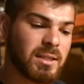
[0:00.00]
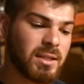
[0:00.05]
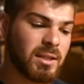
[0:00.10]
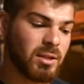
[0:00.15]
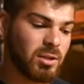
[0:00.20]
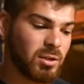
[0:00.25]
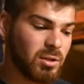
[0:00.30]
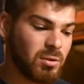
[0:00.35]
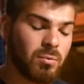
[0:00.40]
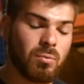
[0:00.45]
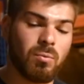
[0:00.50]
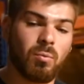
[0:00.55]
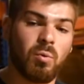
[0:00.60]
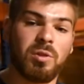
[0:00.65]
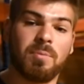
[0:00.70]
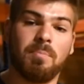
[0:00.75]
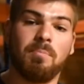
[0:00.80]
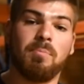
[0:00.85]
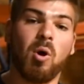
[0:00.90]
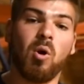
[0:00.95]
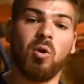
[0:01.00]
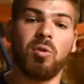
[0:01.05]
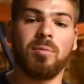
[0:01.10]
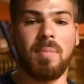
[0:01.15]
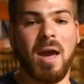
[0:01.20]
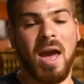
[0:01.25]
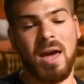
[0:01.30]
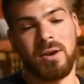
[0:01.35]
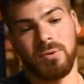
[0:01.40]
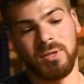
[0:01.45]
here with both
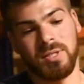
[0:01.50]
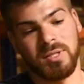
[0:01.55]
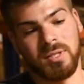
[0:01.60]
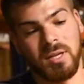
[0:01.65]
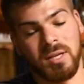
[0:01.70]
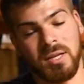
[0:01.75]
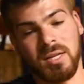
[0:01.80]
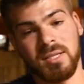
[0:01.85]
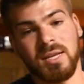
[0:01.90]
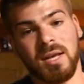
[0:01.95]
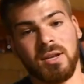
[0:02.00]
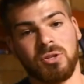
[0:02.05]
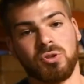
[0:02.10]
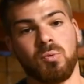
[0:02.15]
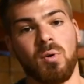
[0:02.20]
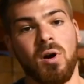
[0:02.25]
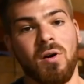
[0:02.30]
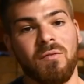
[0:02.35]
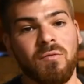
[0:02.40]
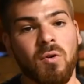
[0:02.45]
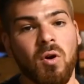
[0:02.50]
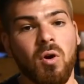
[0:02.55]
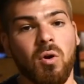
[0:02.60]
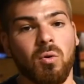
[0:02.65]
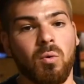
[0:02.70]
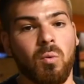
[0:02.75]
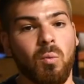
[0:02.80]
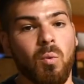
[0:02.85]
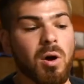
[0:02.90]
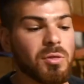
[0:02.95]
batteries in it. He's got a 12
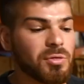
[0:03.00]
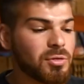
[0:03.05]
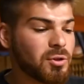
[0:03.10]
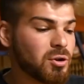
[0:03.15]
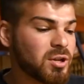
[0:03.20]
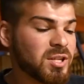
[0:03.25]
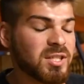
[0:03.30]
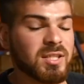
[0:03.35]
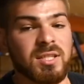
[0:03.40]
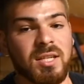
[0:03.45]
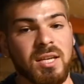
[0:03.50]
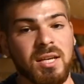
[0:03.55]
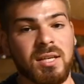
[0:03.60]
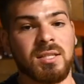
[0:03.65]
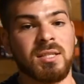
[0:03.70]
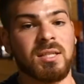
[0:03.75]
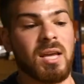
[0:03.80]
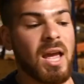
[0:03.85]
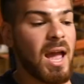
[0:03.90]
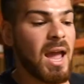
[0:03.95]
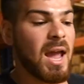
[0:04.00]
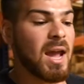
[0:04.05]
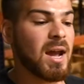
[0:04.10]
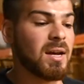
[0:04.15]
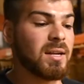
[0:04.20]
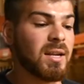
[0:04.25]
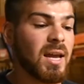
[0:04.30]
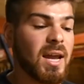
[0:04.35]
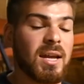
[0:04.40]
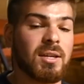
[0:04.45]
volt 136
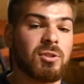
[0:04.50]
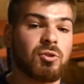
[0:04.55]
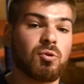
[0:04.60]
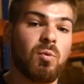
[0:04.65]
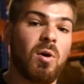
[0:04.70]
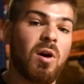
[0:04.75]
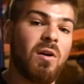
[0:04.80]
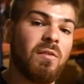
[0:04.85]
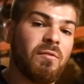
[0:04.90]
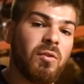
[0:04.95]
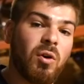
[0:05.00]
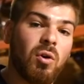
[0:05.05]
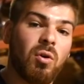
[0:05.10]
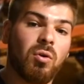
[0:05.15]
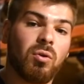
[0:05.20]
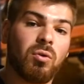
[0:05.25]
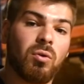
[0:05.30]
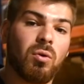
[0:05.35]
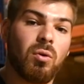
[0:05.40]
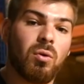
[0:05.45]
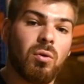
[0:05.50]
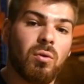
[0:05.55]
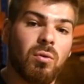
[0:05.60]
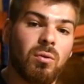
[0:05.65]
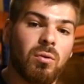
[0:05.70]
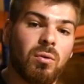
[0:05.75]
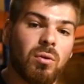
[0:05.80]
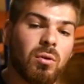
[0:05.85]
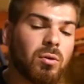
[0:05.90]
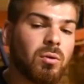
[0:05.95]
and a 12 volt
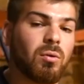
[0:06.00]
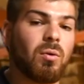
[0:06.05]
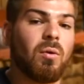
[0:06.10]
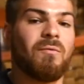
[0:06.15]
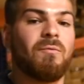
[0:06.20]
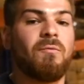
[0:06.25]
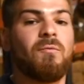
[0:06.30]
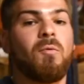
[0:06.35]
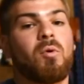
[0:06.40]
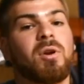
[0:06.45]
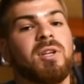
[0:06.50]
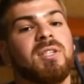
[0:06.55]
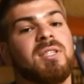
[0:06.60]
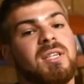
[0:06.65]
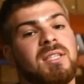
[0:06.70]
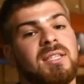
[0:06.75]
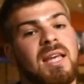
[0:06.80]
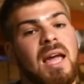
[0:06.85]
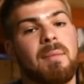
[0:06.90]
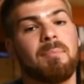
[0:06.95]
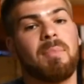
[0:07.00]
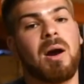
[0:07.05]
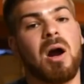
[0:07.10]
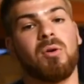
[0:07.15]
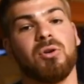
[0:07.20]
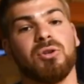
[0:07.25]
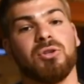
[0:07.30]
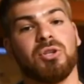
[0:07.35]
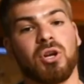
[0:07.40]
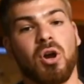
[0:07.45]
46 amp
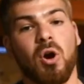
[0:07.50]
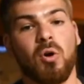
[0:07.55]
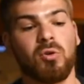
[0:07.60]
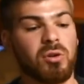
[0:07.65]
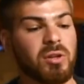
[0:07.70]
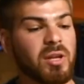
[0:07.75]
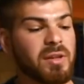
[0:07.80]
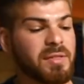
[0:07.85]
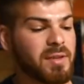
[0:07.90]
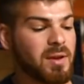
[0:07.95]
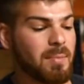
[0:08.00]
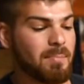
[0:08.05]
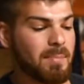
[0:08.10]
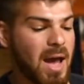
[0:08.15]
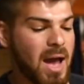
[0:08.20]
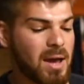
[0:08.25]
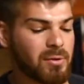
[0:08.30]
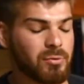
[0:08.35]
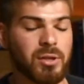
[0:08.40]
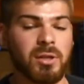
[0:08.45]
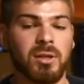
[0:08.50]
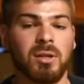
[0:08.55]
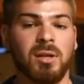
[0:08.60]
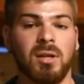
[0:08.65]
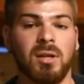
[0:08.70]
hour Dakota lithium battery.